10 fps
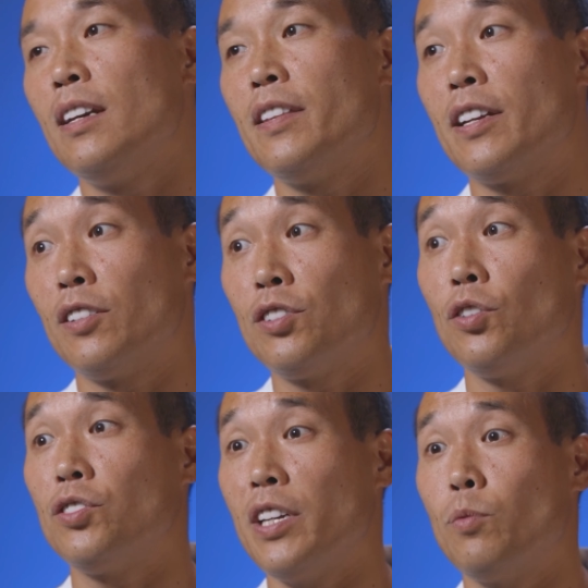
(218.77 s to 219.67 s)
that are
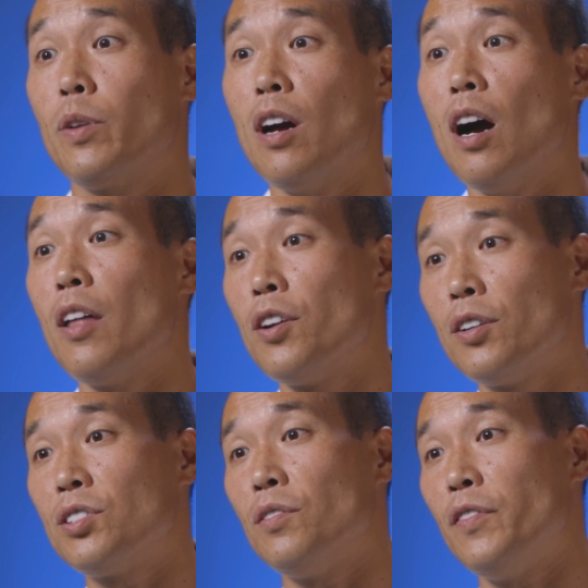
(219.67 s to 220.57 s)
associated with
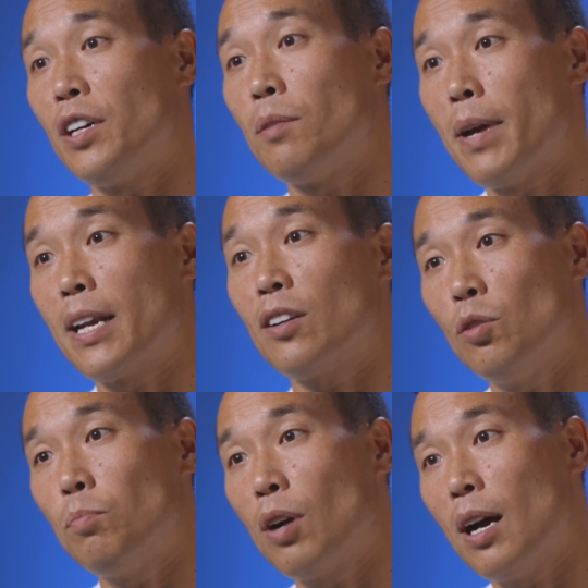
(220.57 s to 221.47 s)
other severe
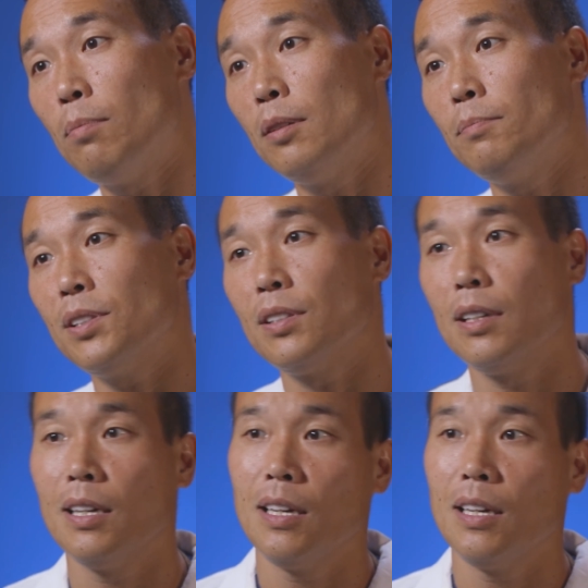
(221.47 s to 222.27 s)
medical problems,